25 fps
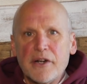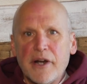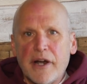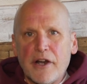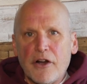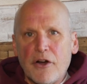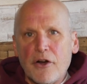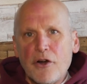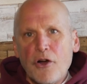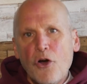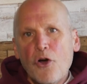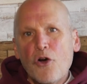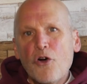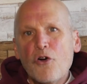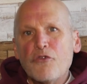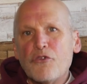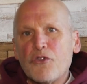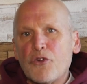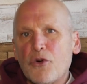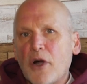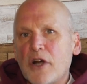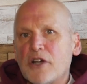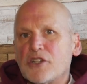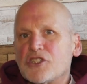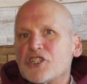and our
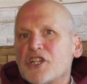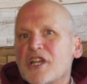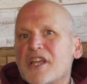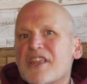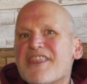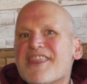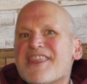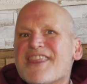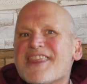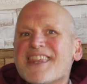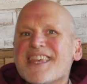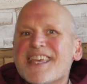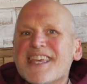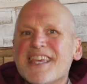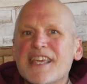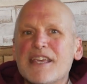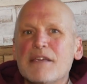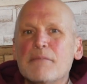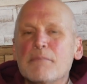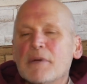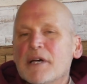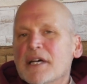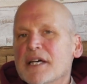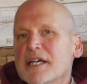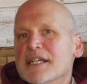overarching
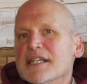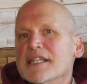theme